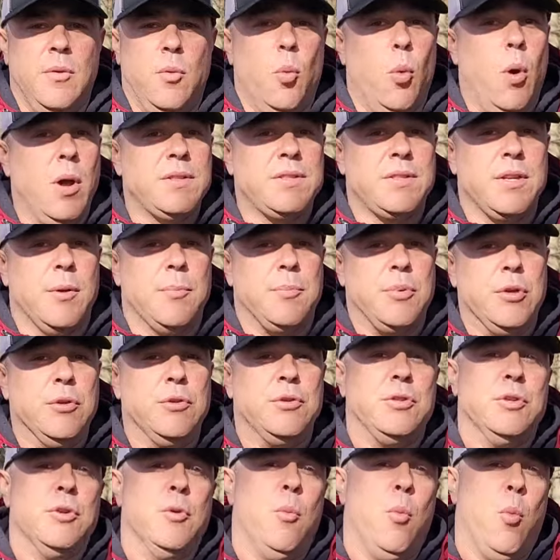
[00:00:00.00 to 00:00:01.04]
What's up,
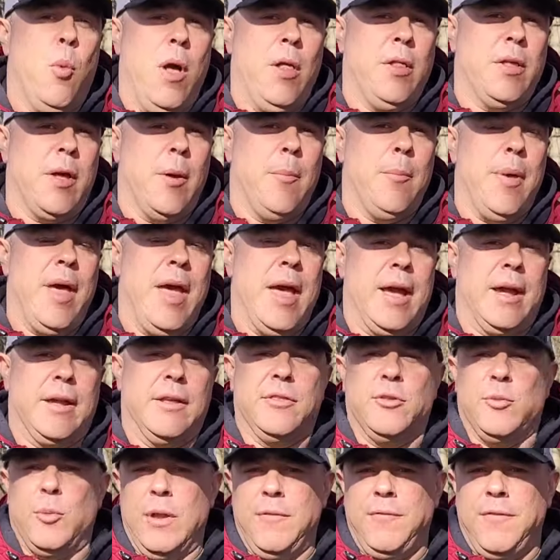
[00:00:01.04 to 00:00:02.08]
YouTube? Welcome back.
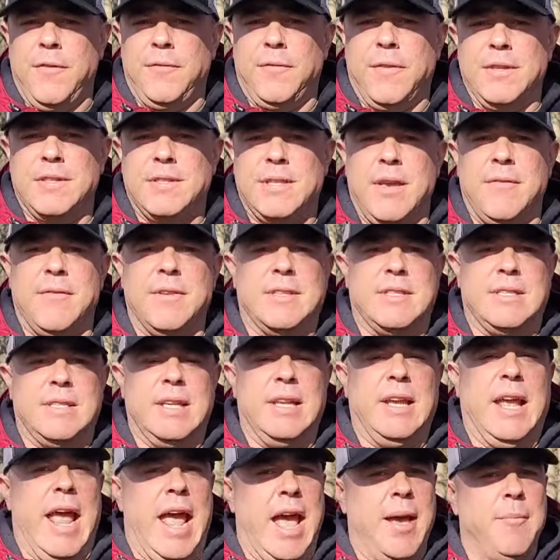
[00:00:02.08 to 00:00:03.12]
357
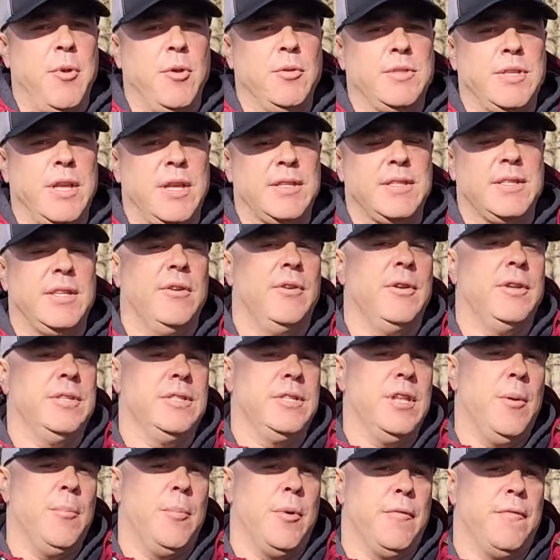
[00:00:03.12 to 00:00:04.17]
SIG ammo test series
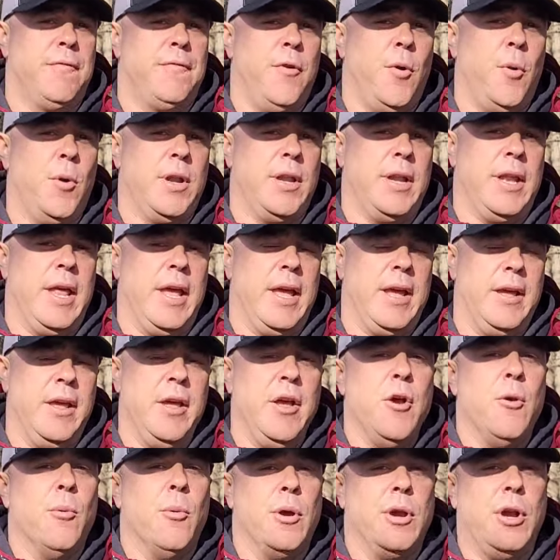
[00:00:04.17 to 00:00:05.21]
number 4 today.
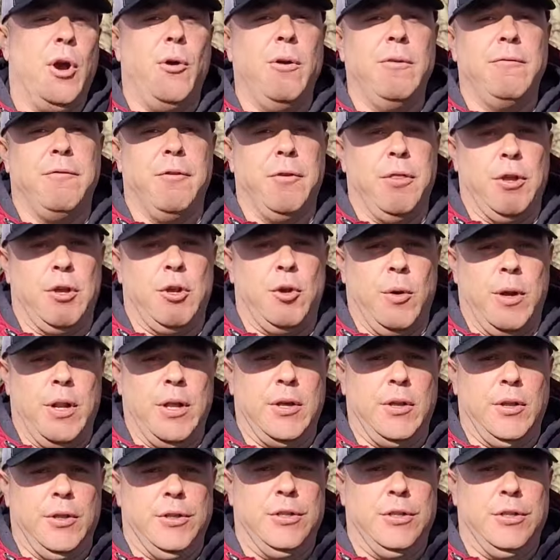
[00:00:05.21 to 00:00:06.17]
We're going for the critical